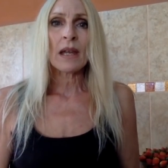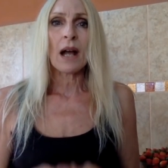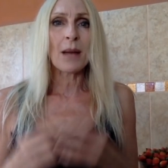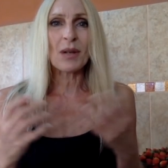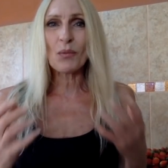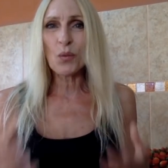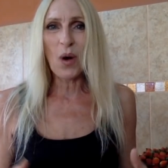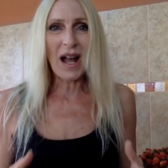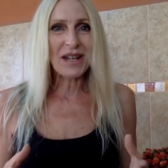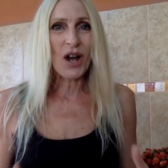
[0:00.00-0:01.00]
I mean,
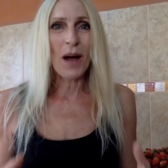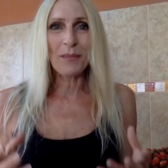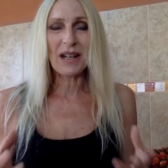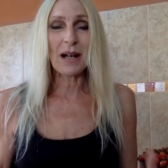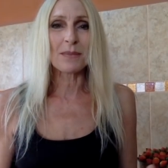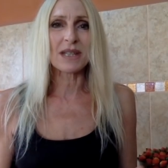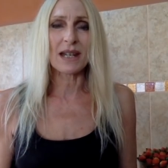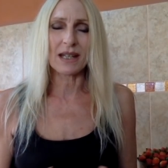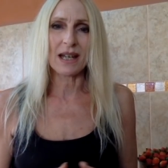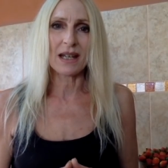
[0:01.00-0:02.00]
why not become
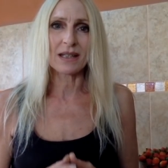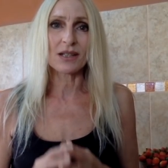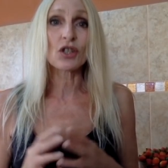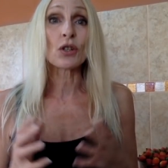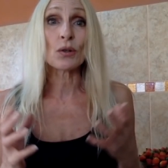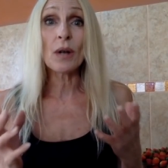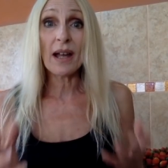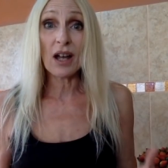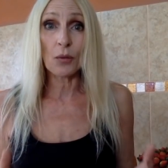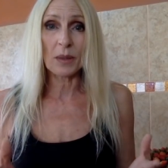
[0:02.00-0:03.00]
dedicated to
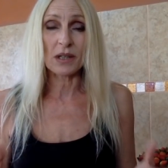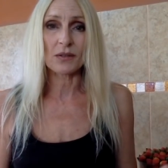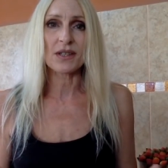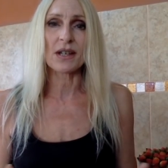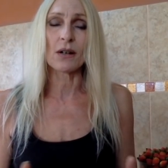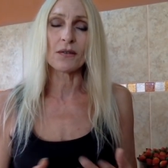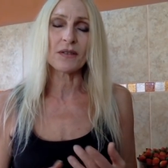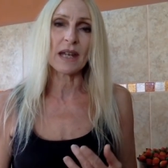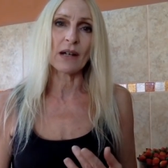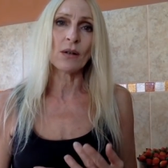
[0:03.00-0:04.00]
helping yourself?
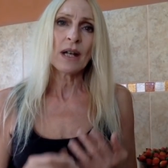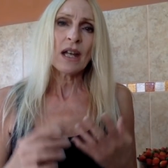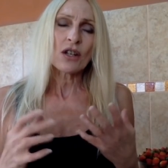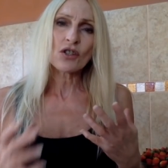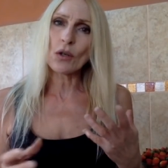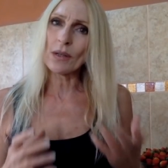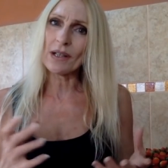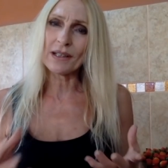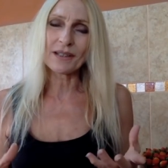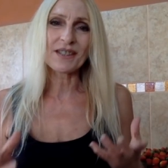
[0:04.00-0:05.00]
Now, showing
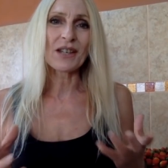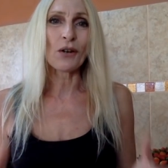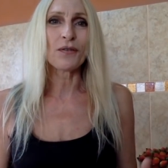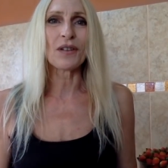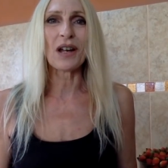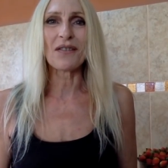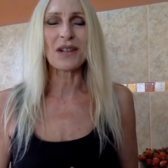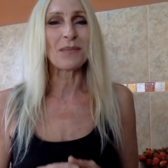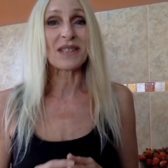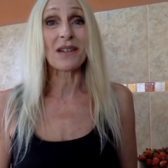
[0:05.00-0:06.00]
a little self love
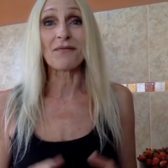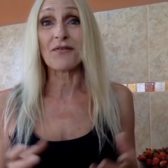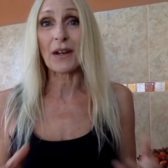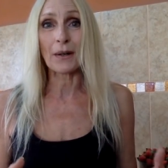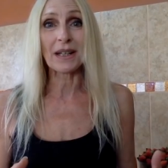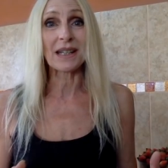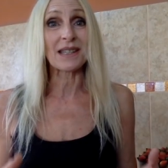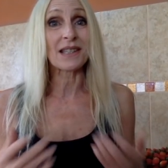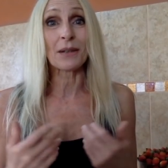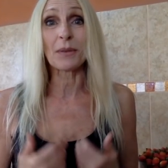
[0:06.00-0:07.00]
can be done very
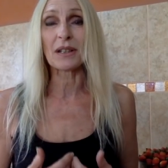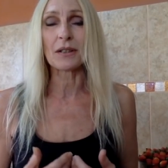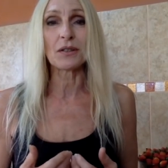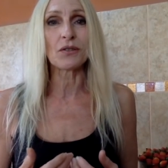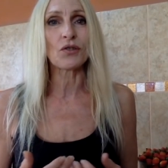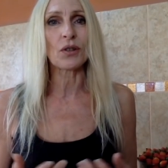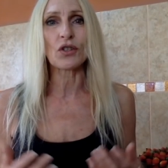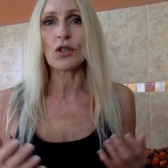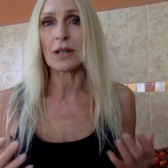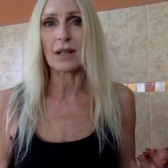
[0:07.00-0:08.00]
easily with good
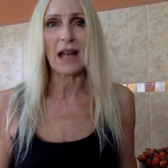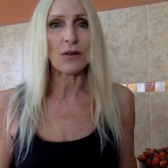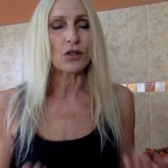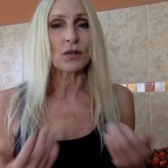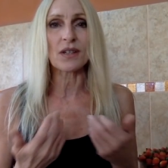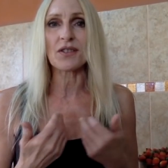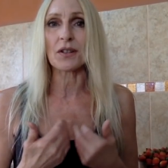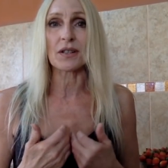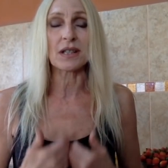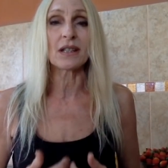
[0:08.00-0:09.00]
nutrition. It allows you to
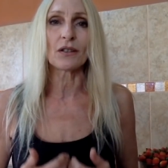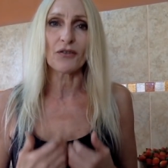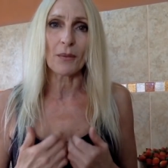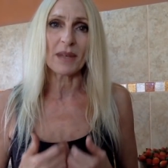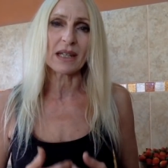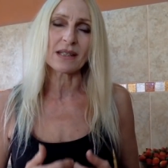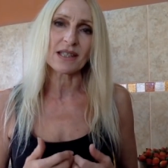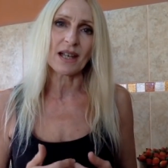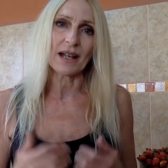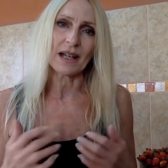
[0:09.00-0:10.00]
start to heal from the
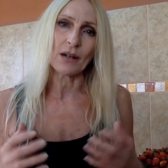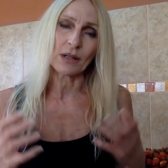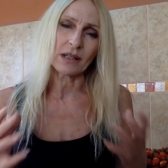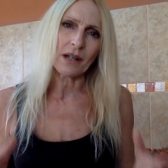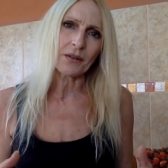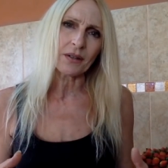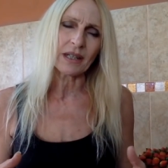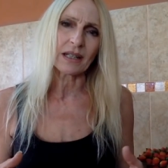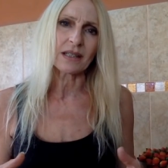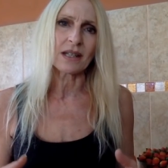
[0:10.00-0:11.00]
inside out. Another
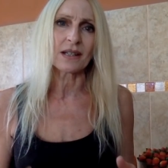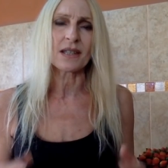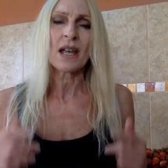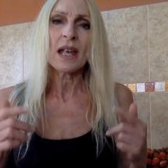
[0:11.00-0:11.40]
thing it does,